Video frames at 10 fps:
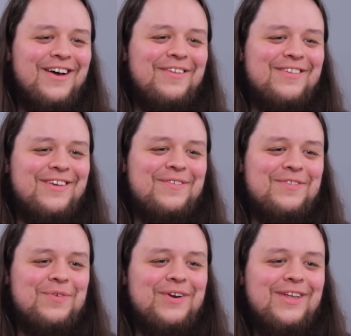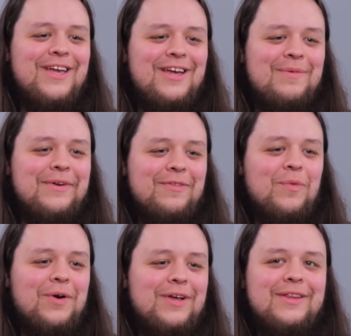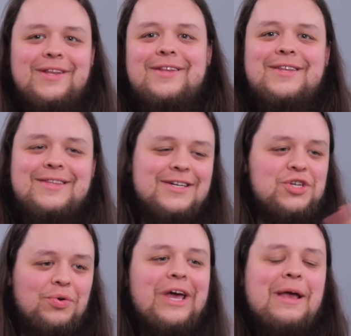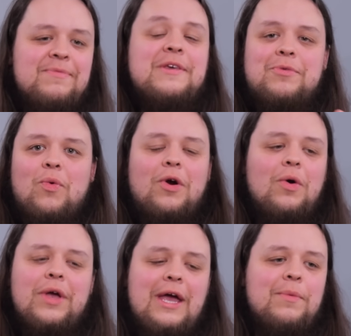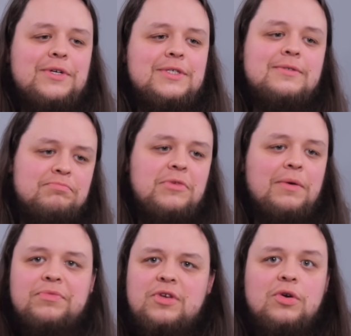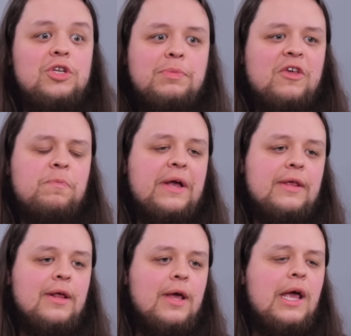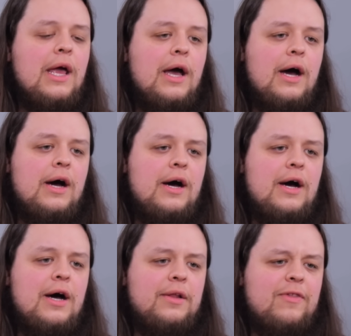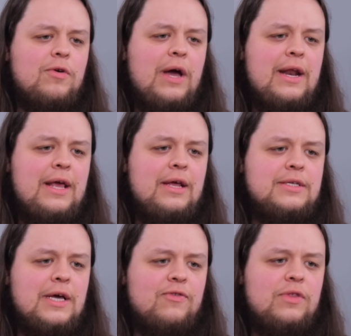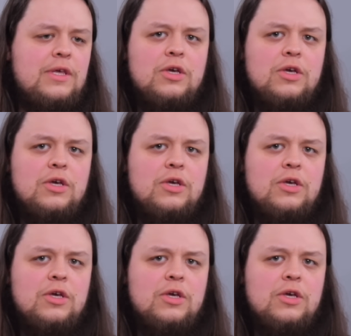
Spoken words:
looks like once we're in the game and it's working, then the digital games seem to work okay, which is, you know, good to be expected. Let's go ahead and test the